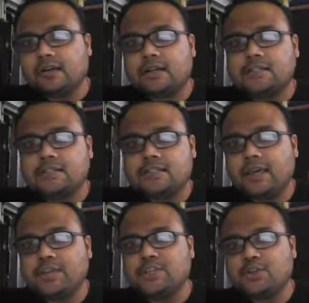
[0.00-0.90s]
order,
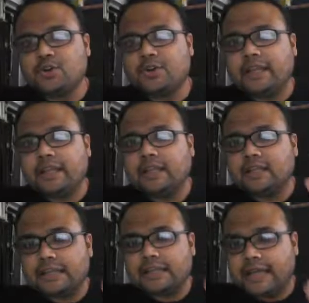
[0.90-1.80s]
just make sure
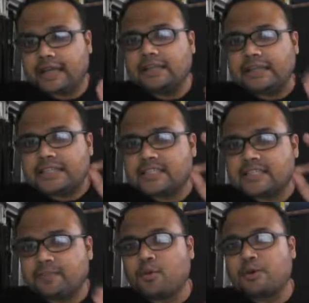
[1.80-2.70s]
that the
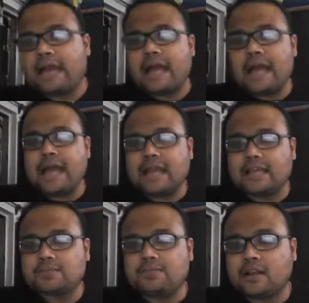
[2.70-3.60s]
support
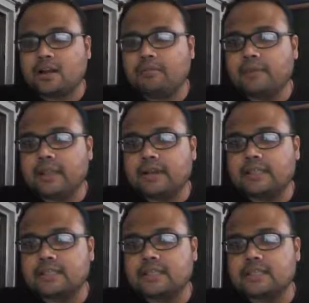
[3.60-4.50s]
has become the
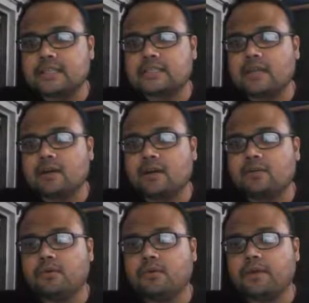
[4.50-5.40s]
resistance now.
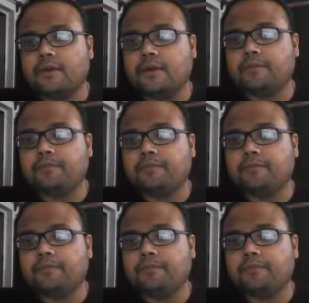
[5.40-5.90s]
Okay,